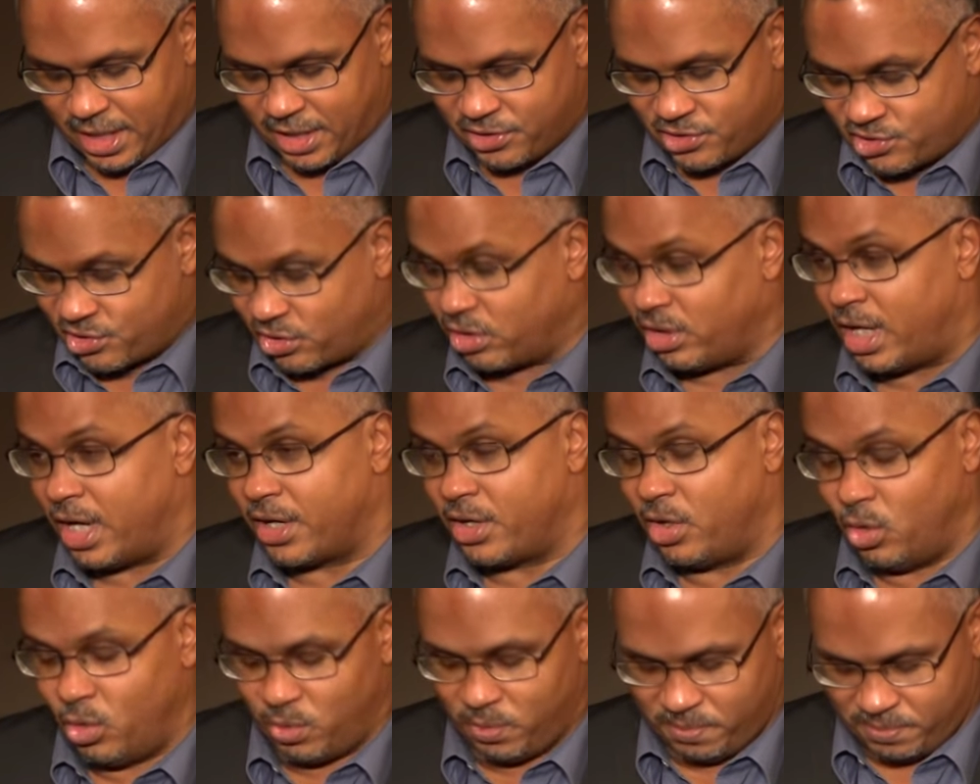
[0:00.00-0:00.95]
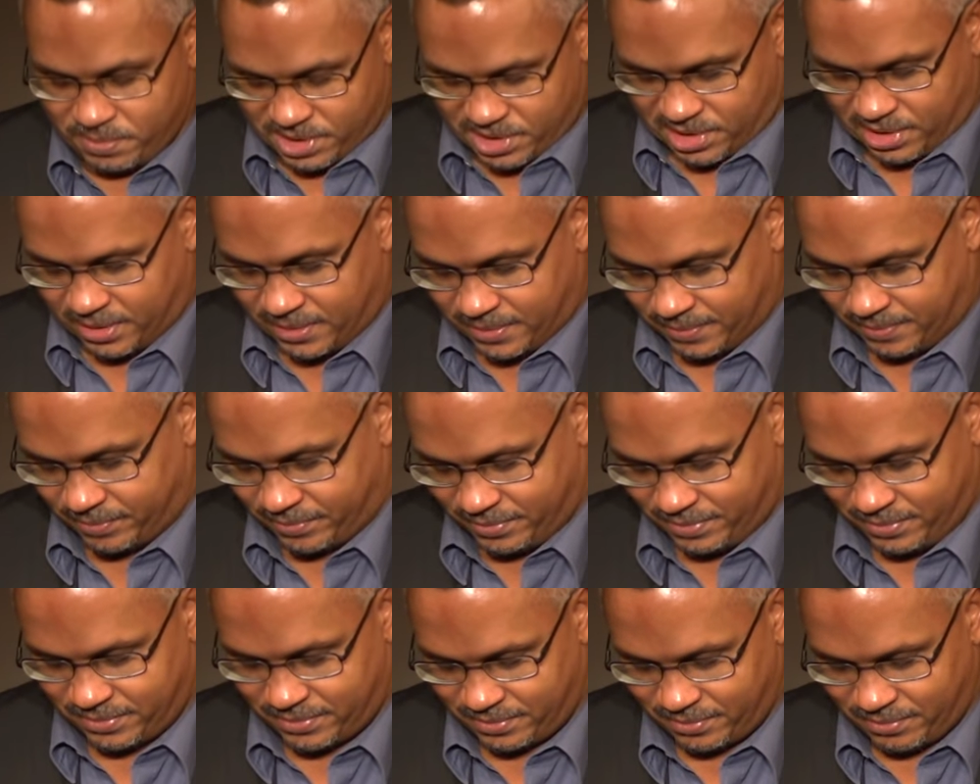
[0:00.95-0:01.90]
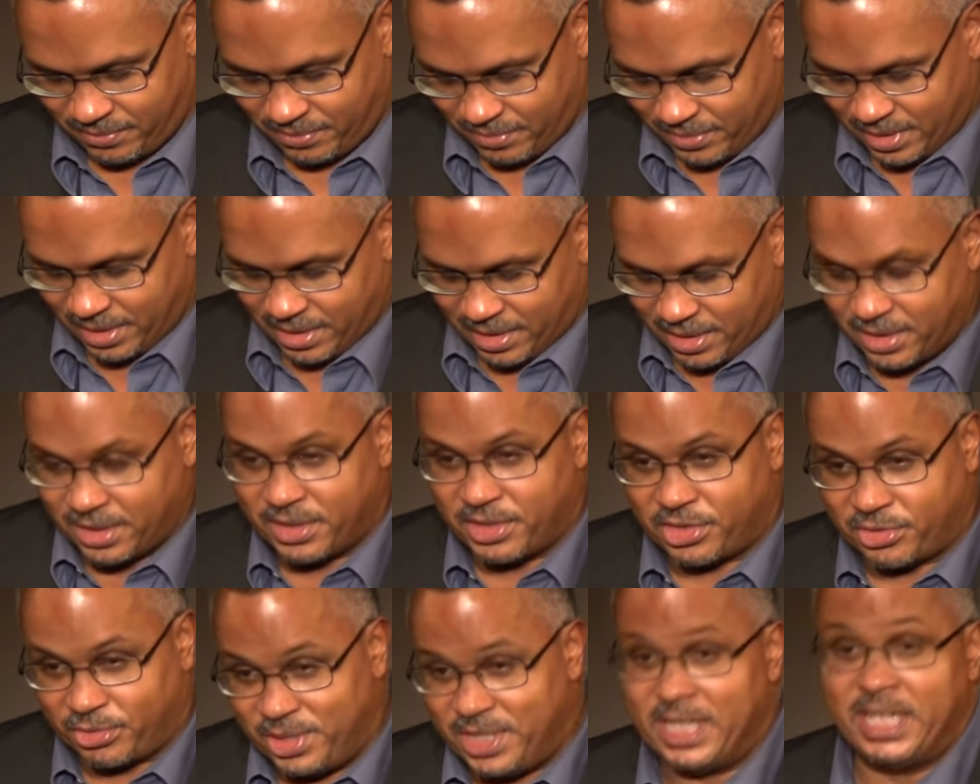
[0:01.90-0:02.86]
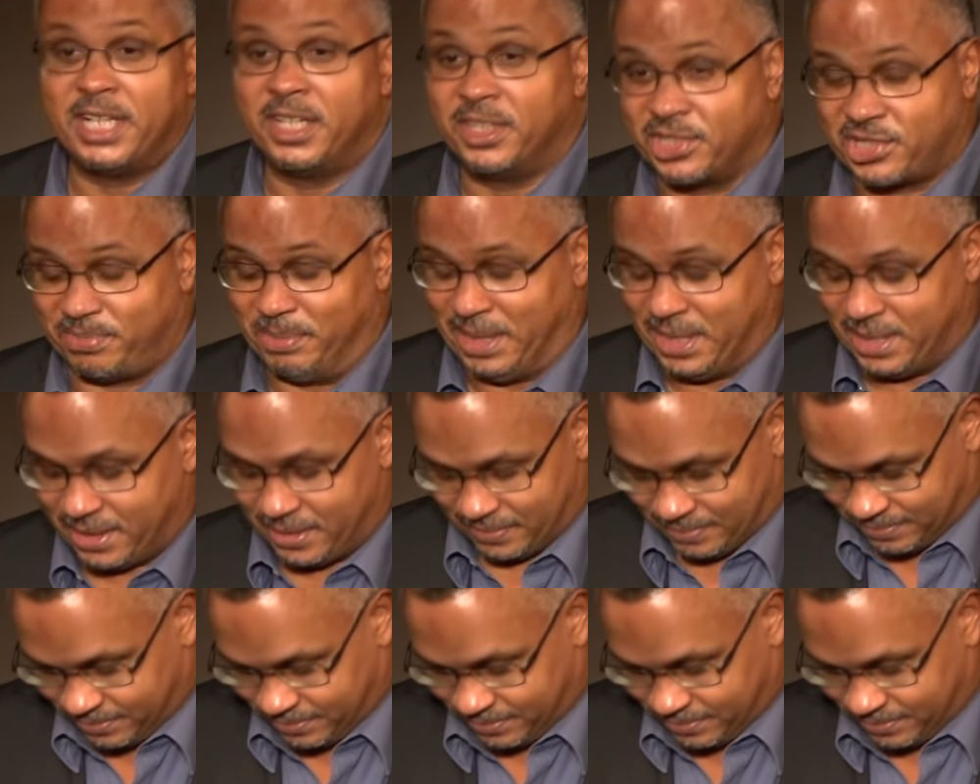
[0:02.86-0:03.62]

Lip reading: and Sherlock Holmes. Three Englishmen.